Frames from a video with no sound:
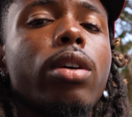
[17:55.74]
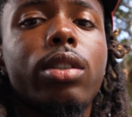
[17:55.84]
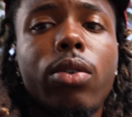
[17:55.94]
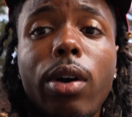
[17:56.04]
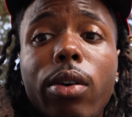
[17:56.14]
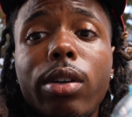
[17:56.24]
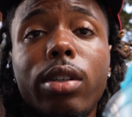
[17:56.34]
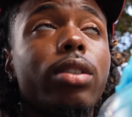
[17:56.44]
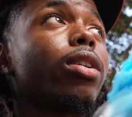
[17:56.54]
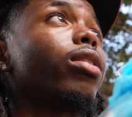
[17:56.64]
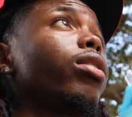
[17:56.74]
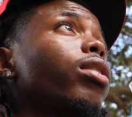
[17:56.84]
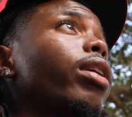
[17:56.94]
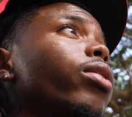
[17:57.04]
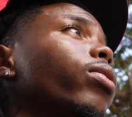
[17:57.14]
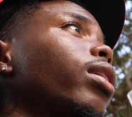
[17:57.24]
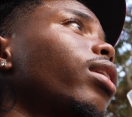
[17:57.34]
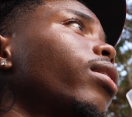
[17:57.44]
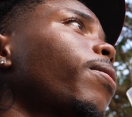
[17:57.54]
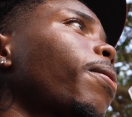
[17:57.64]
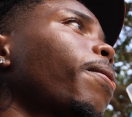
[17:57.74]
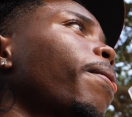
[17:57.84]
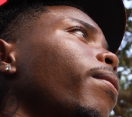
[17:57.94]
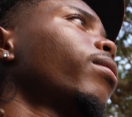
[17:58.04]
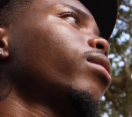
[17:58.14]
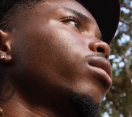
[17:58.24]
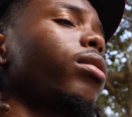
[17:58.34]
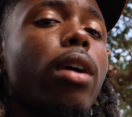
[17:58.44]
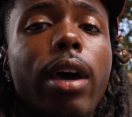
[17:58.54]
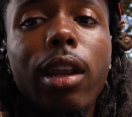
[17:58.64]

It's crowded as shit here, I ain't gonna lie.